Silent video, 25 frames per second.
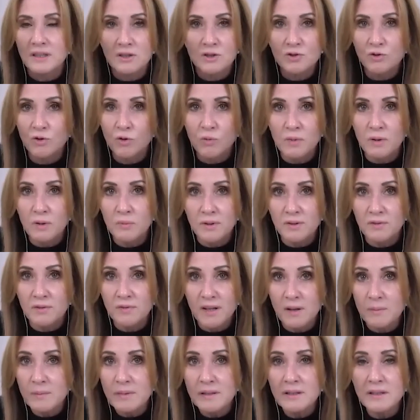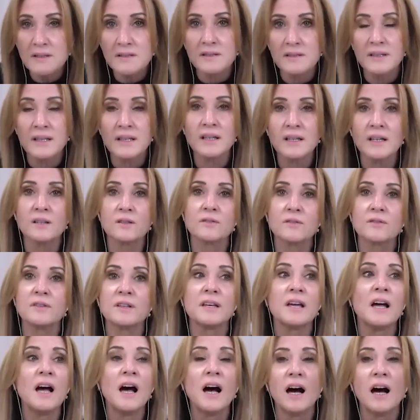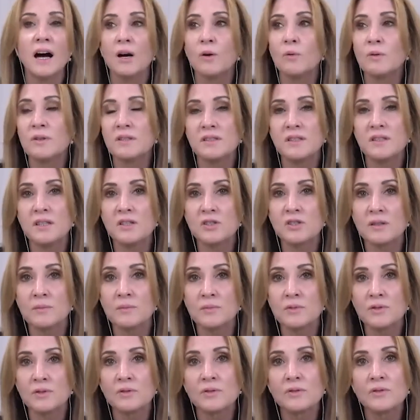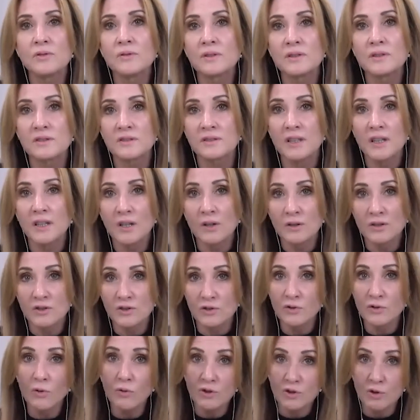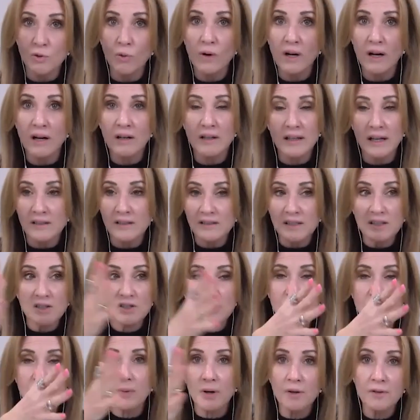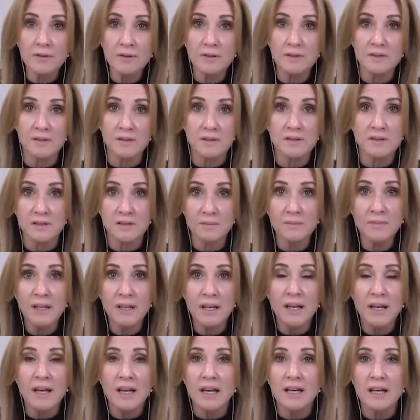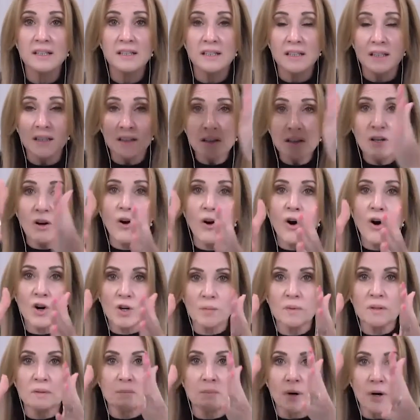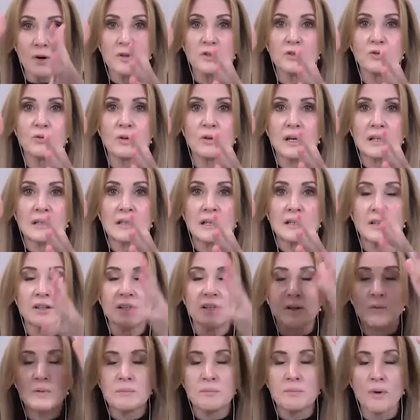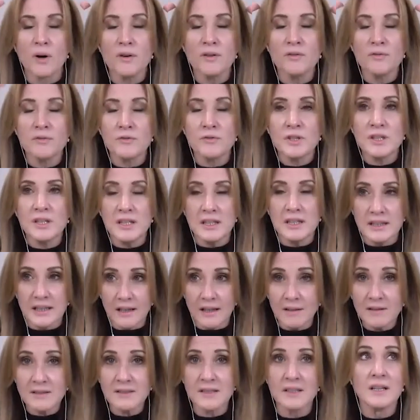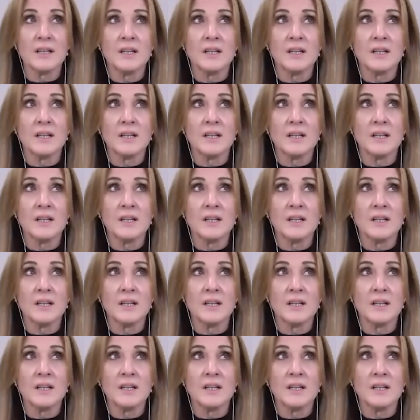in trauma with families and that kind of thing, I would teach them to do it to talk out loud. Teach them both the system, and in the argument, both talk out loud. Okay, we're both freaking out,